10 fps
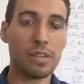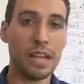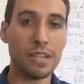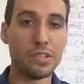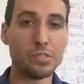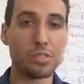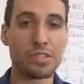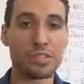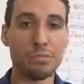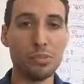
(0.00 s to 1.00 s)
and the new
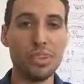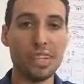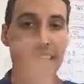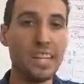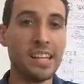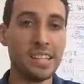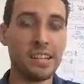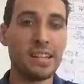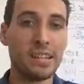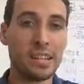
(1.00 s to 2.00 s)
person moving
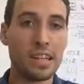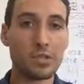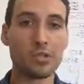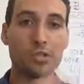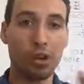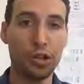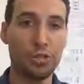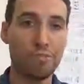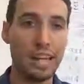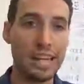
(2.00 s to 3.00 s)
in is what you call your
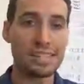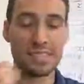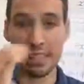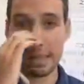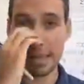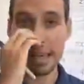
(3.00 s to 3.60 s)
vacancy.